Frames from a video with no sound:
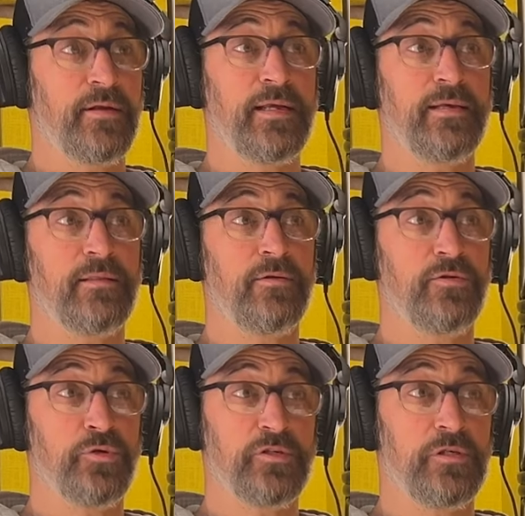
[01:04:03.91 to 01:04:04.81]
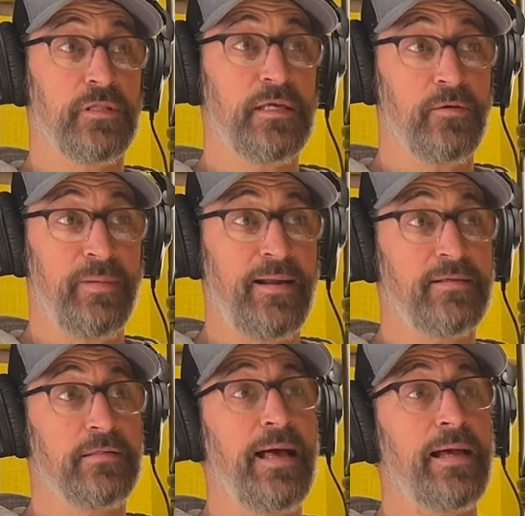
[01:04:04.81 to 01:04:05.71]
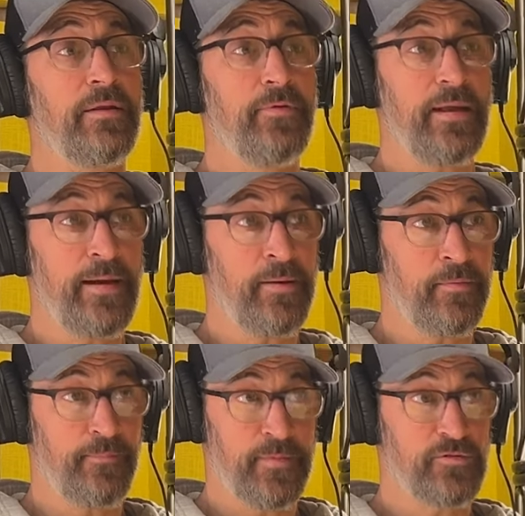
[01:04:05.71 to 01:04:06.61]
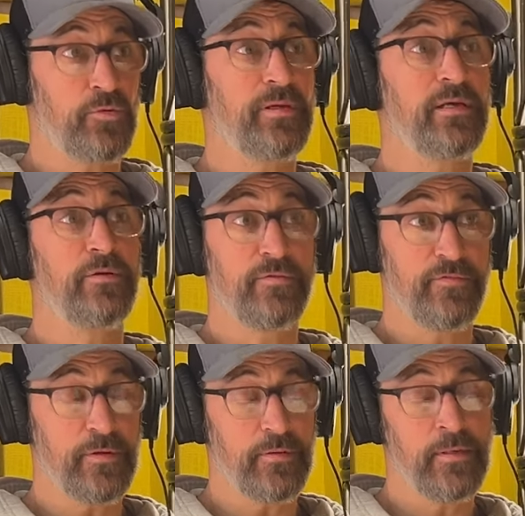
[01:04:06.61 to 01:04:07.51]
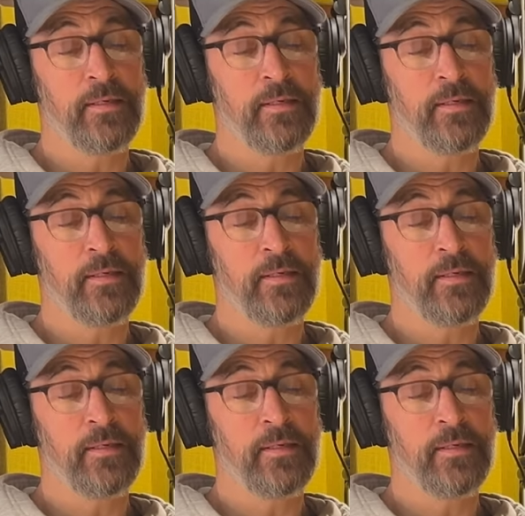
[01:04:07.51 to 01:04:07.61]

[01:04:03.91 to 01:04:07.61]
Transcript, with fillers: to get the nutrition that your body's lacking right now. This would be good for you.